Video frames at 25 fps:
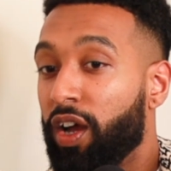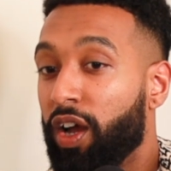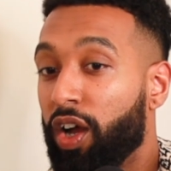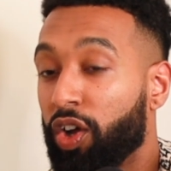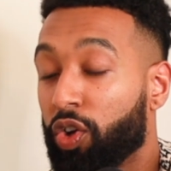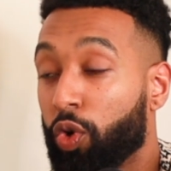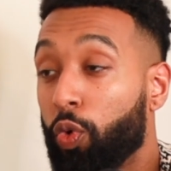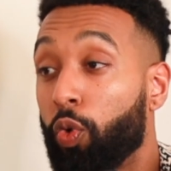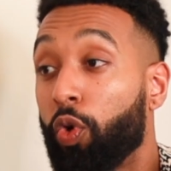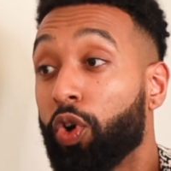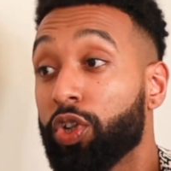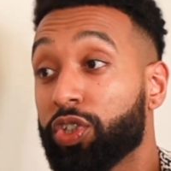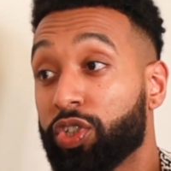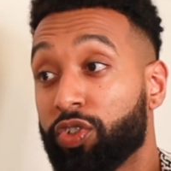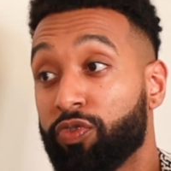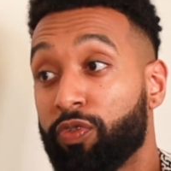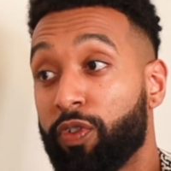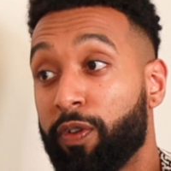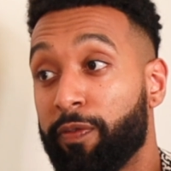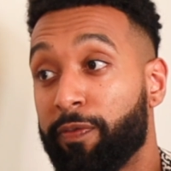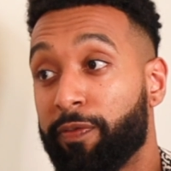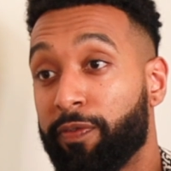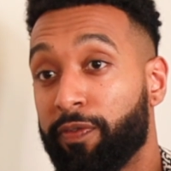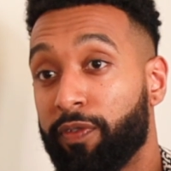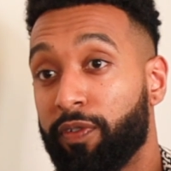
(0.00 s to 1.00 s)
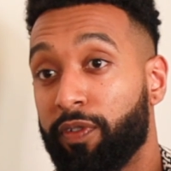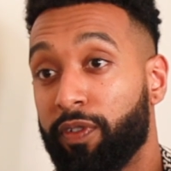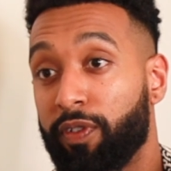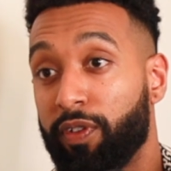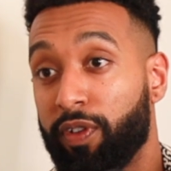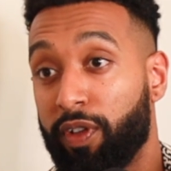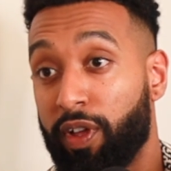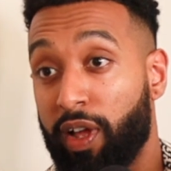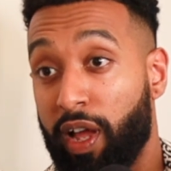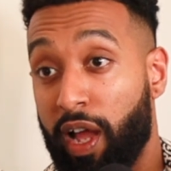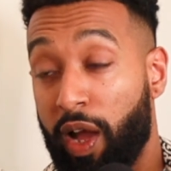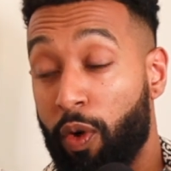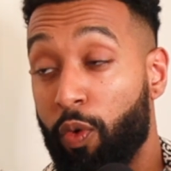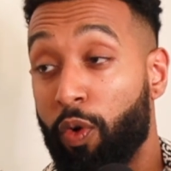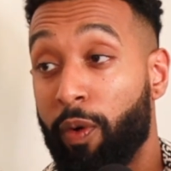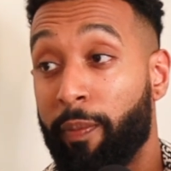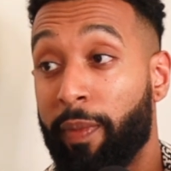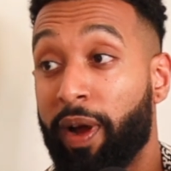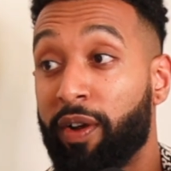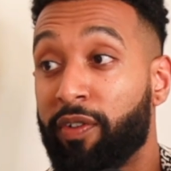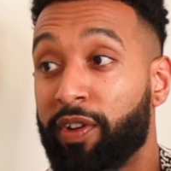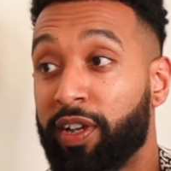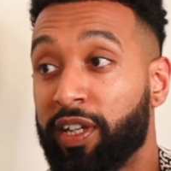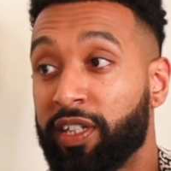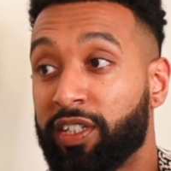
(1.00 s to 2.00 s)
A quarter of our
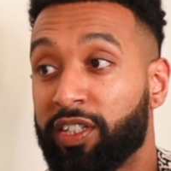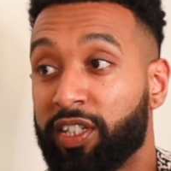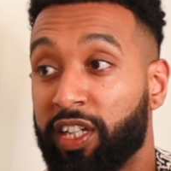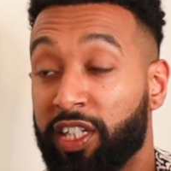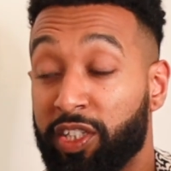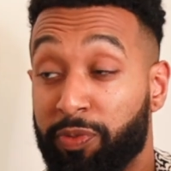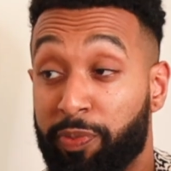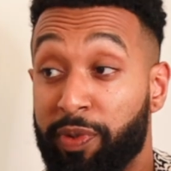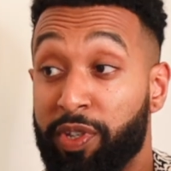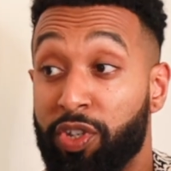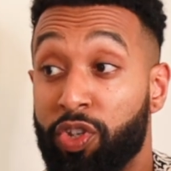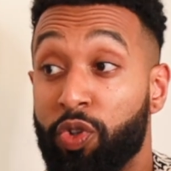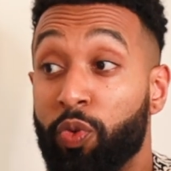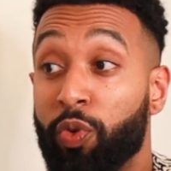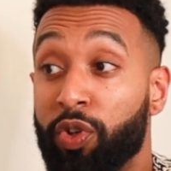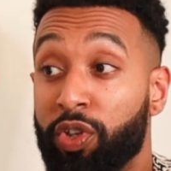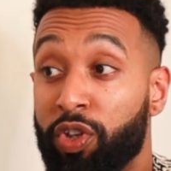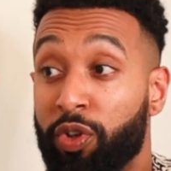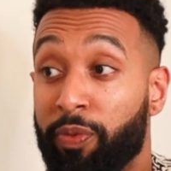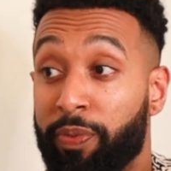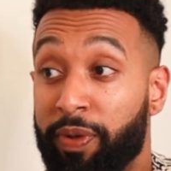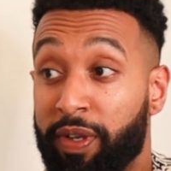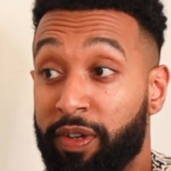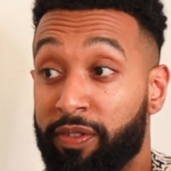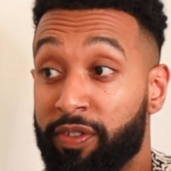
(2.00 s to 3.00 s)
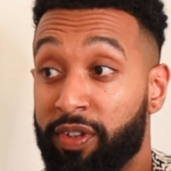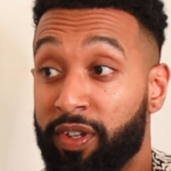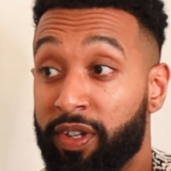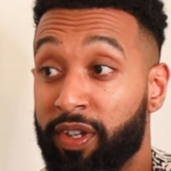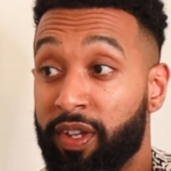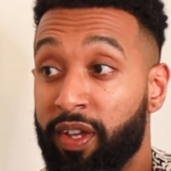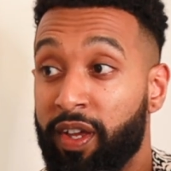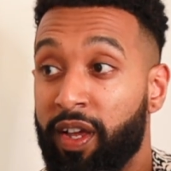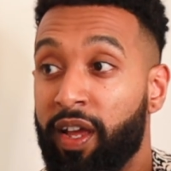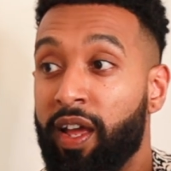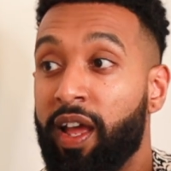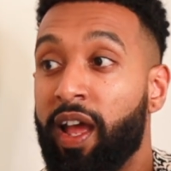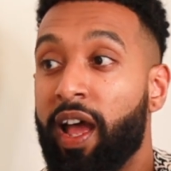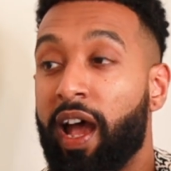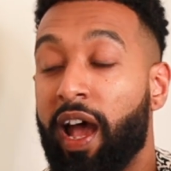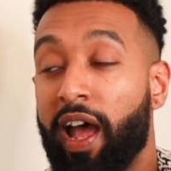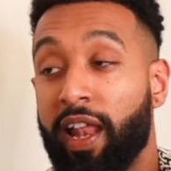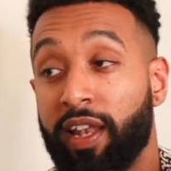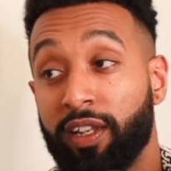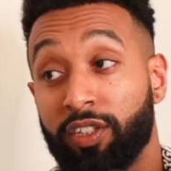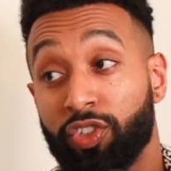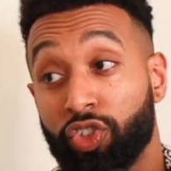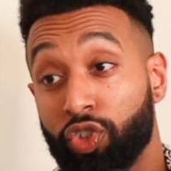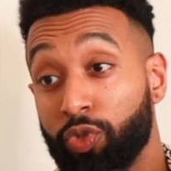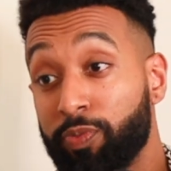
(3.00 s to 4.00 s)
marriage has been you on your period,
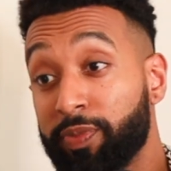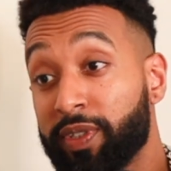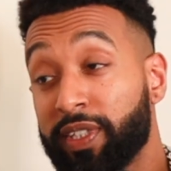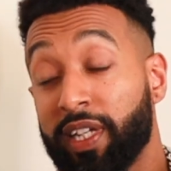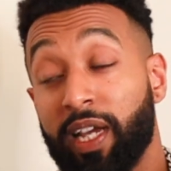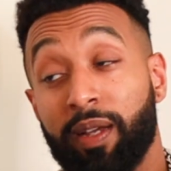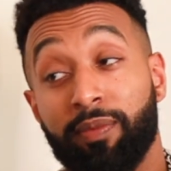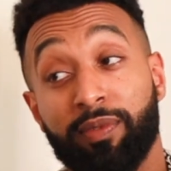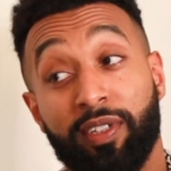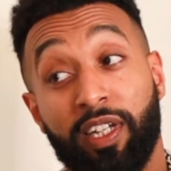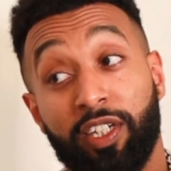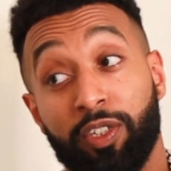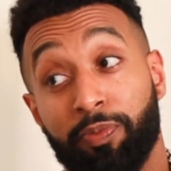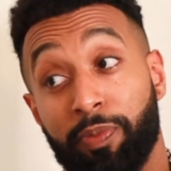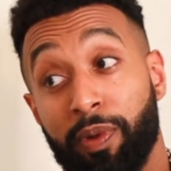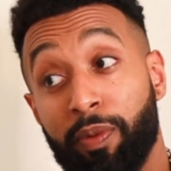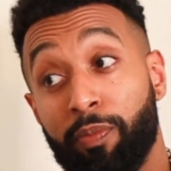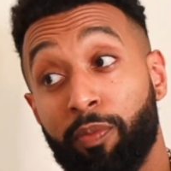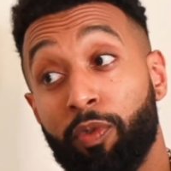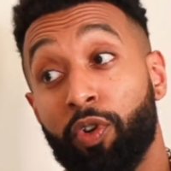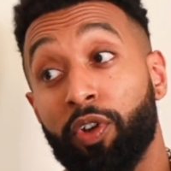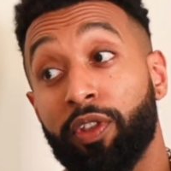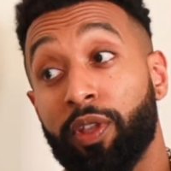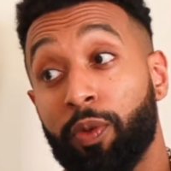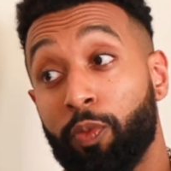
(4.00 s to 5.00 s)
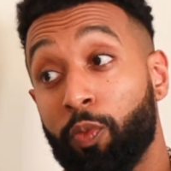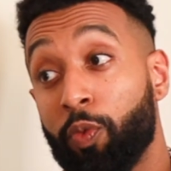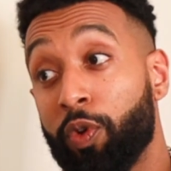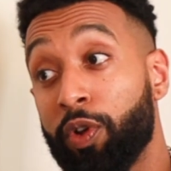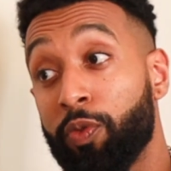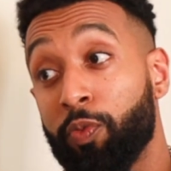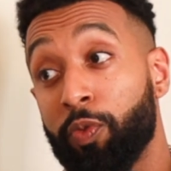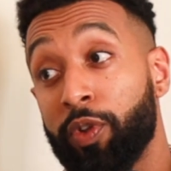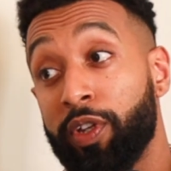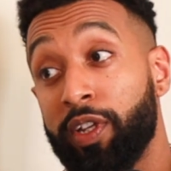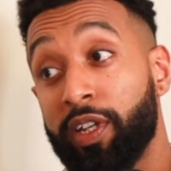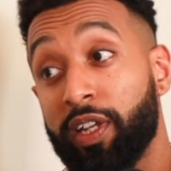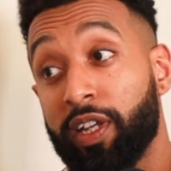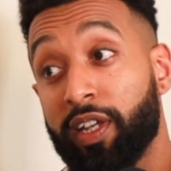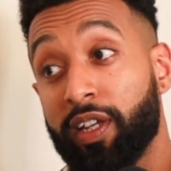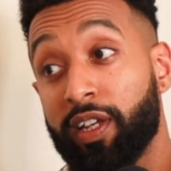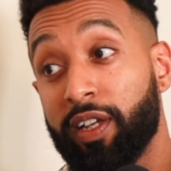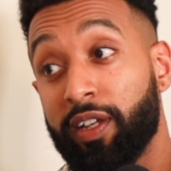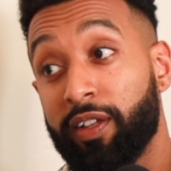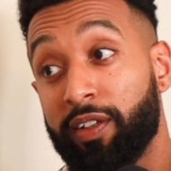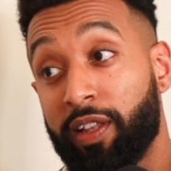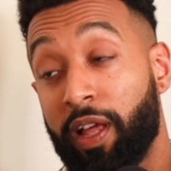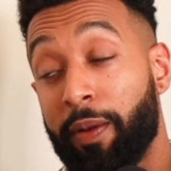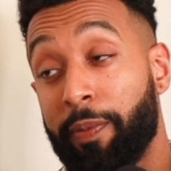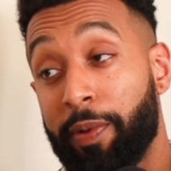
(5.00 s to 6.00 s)
and sometimes that has been more than 1 week,
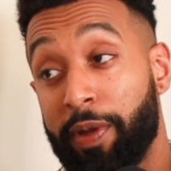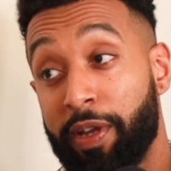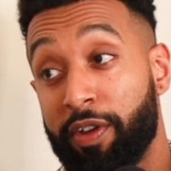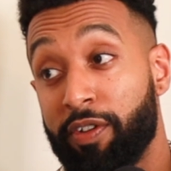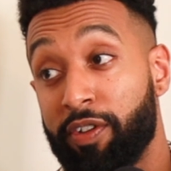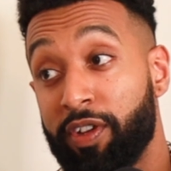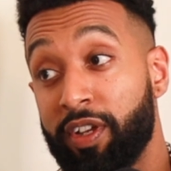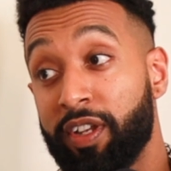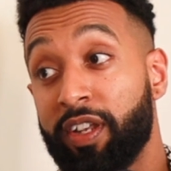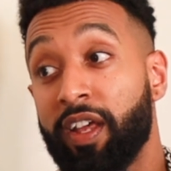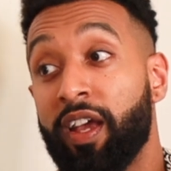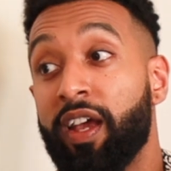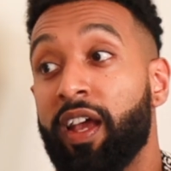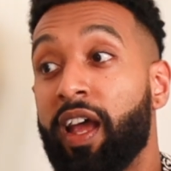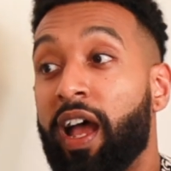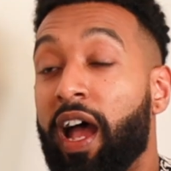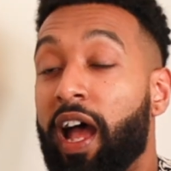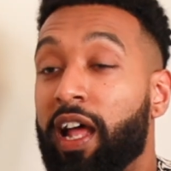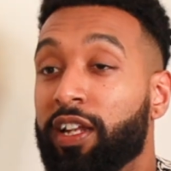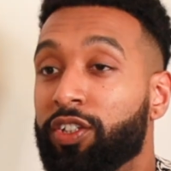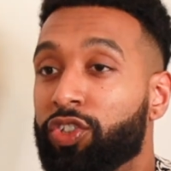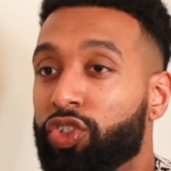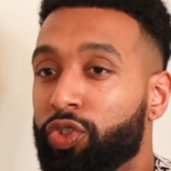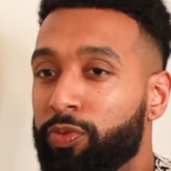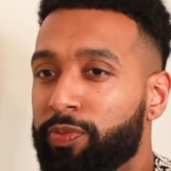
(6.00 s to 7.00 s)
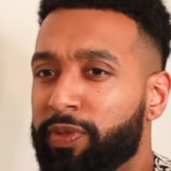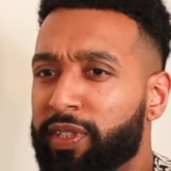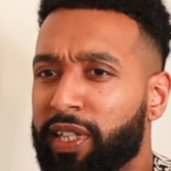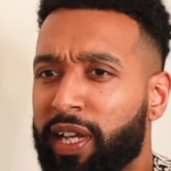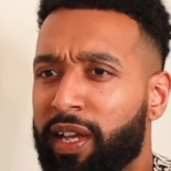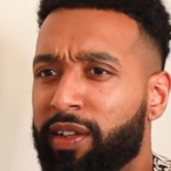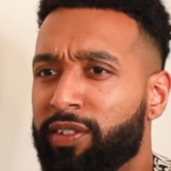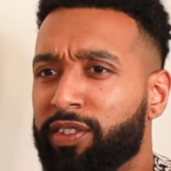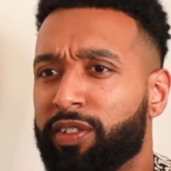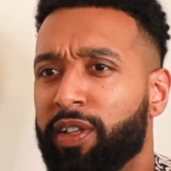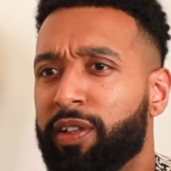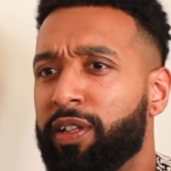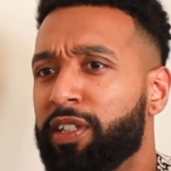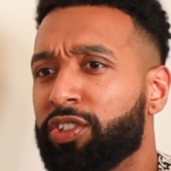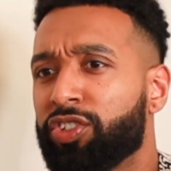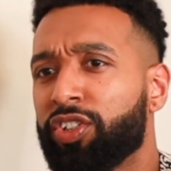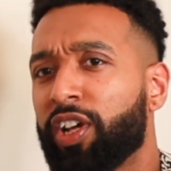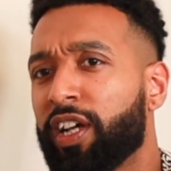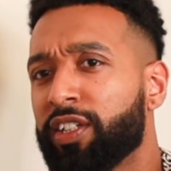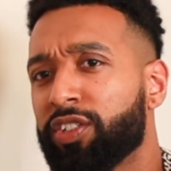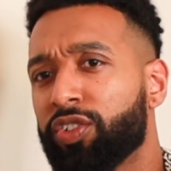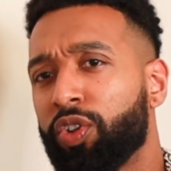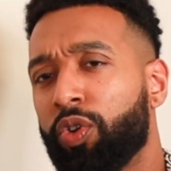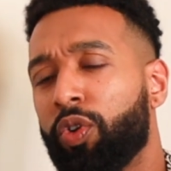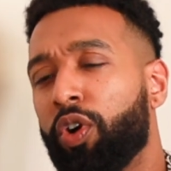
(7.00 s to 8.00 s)
that period. And sometimes it's
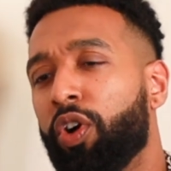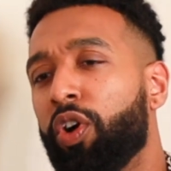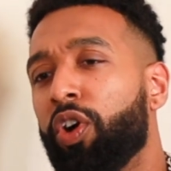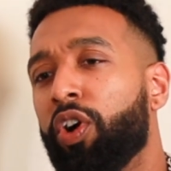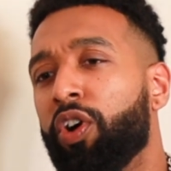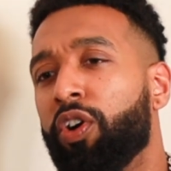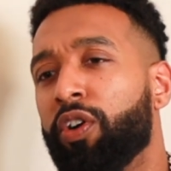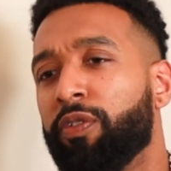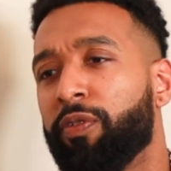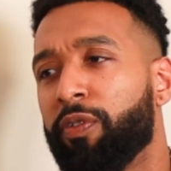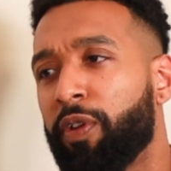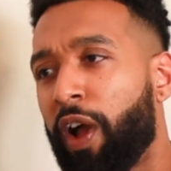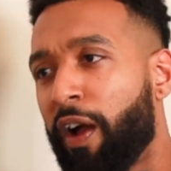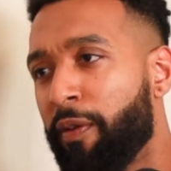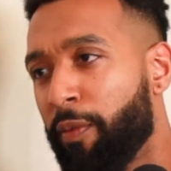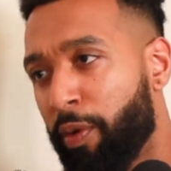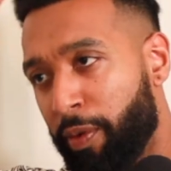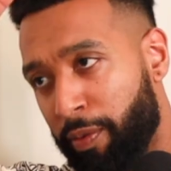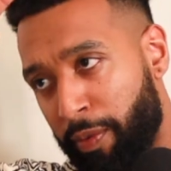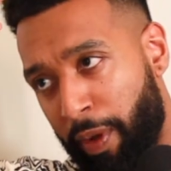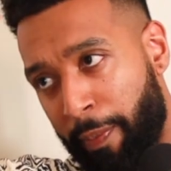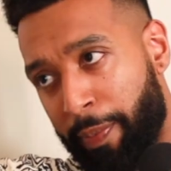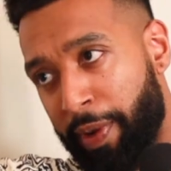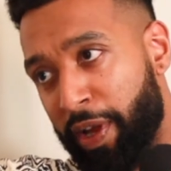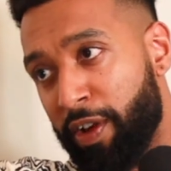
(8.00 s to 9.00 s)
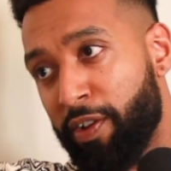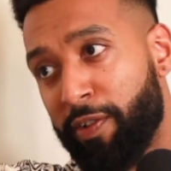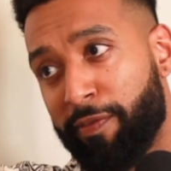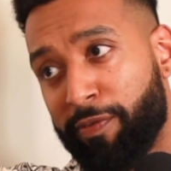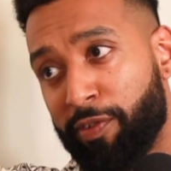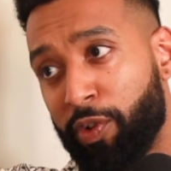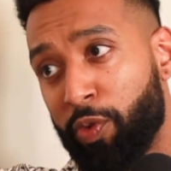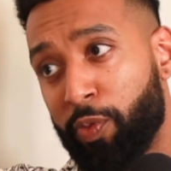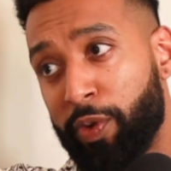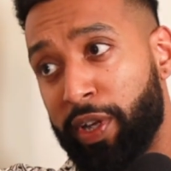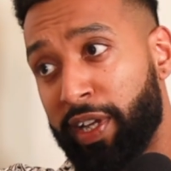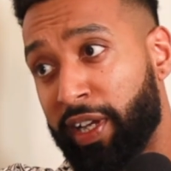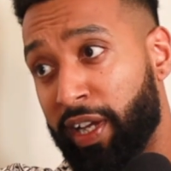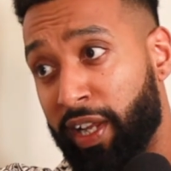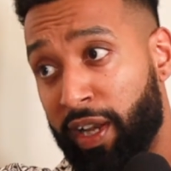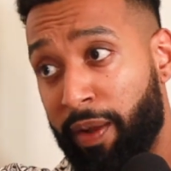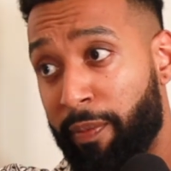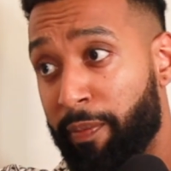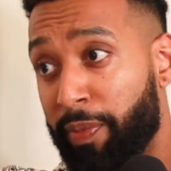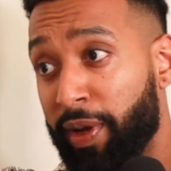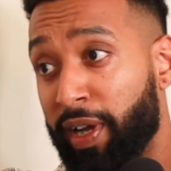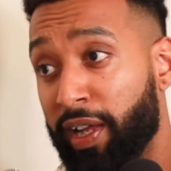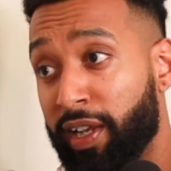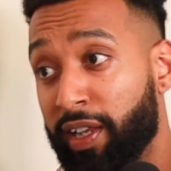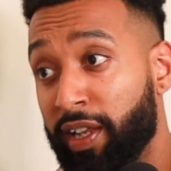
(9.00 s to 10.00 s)
not as though, I'm on a period for a week and
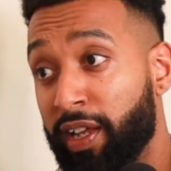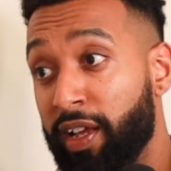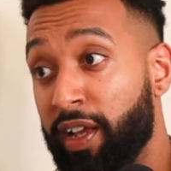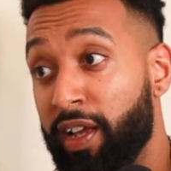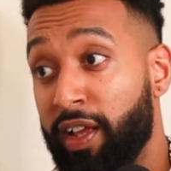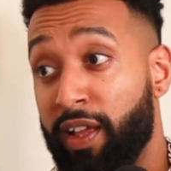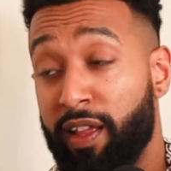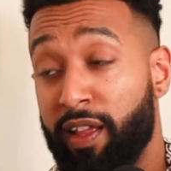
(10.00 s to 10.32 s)
I'm bad.